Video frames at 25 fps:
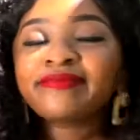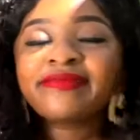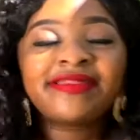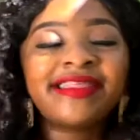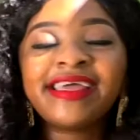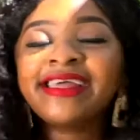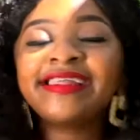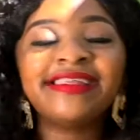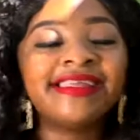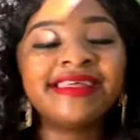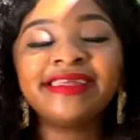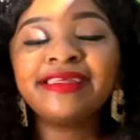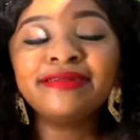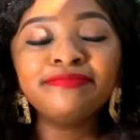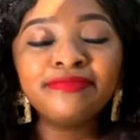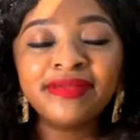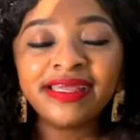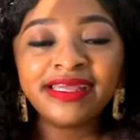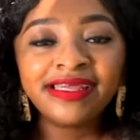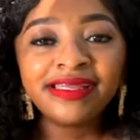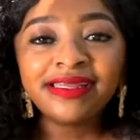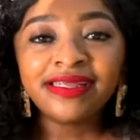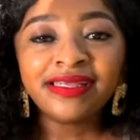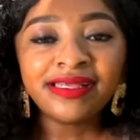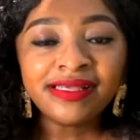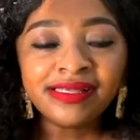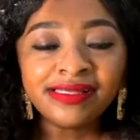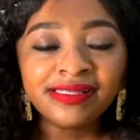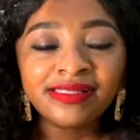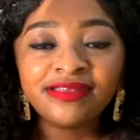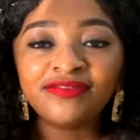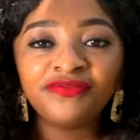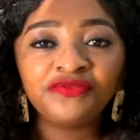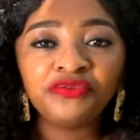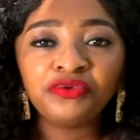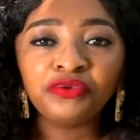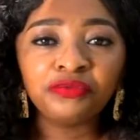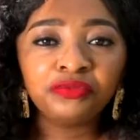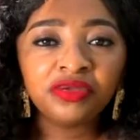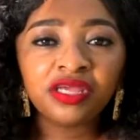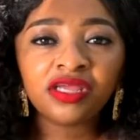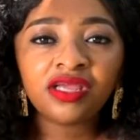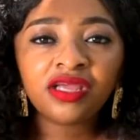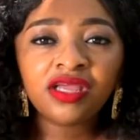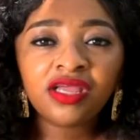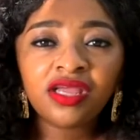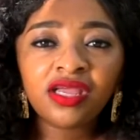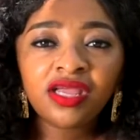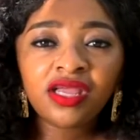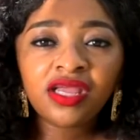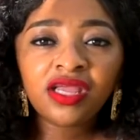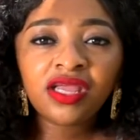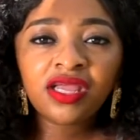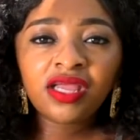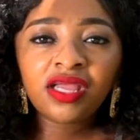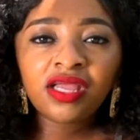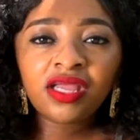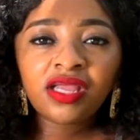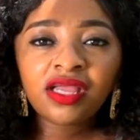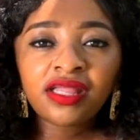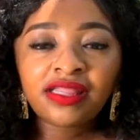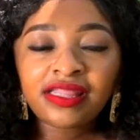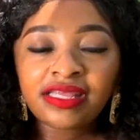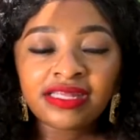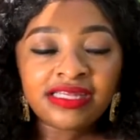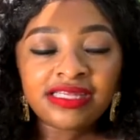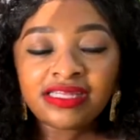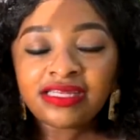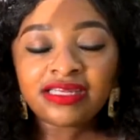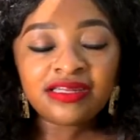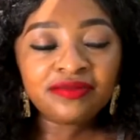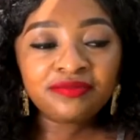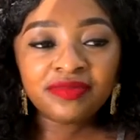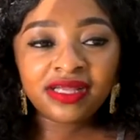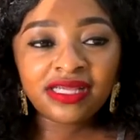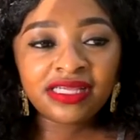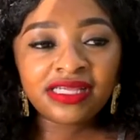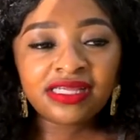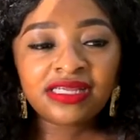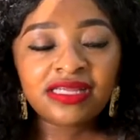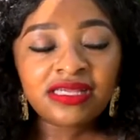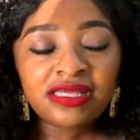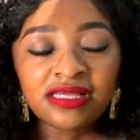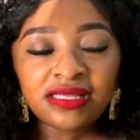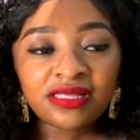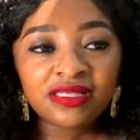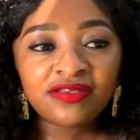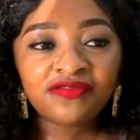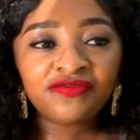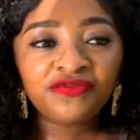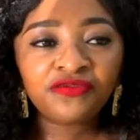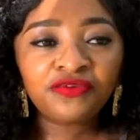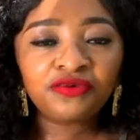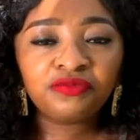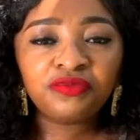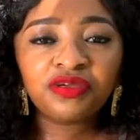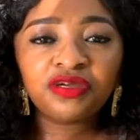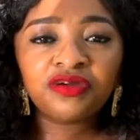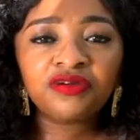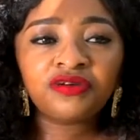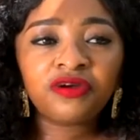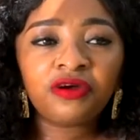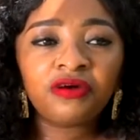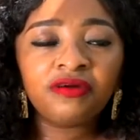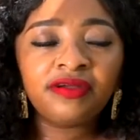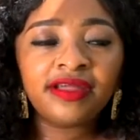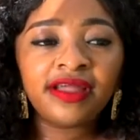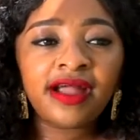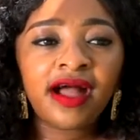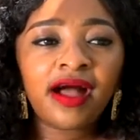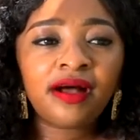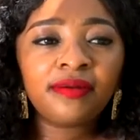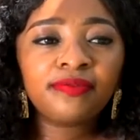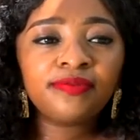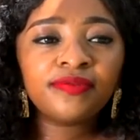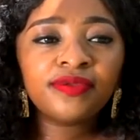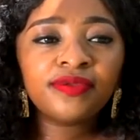They didn't make it easy for me. They didn't make it easy for me growing up.